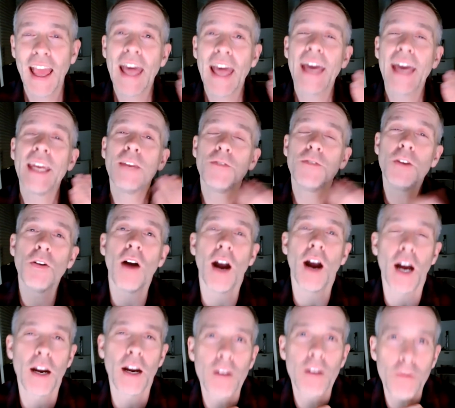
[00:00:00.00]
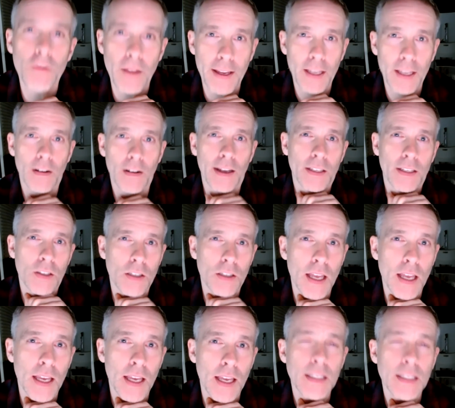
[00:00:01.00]
And if you are a regular
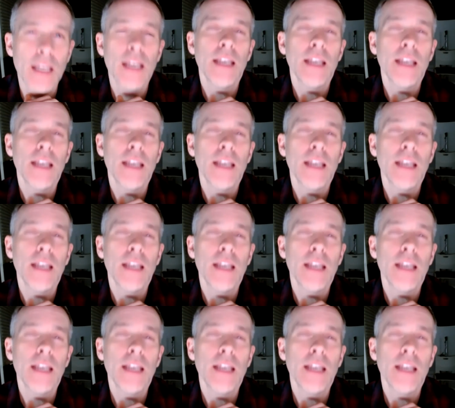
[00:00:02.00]
exercise,